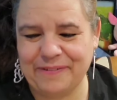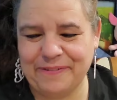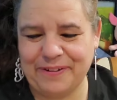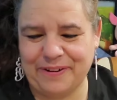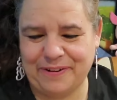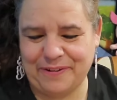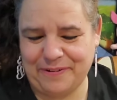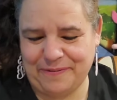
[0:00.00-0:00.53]

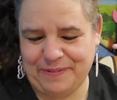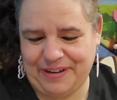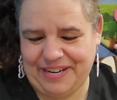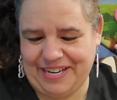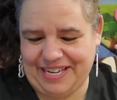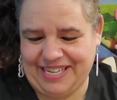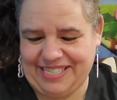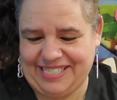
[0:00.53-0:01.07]
But oh my
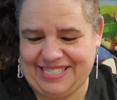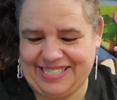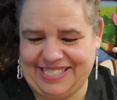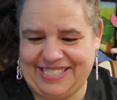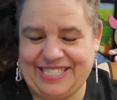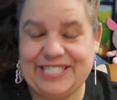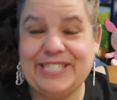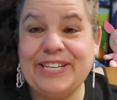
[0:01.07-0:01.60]
goodness,
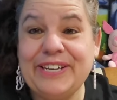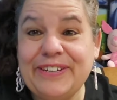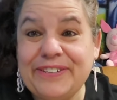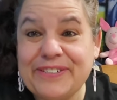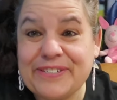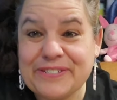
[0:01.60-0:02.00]
just too,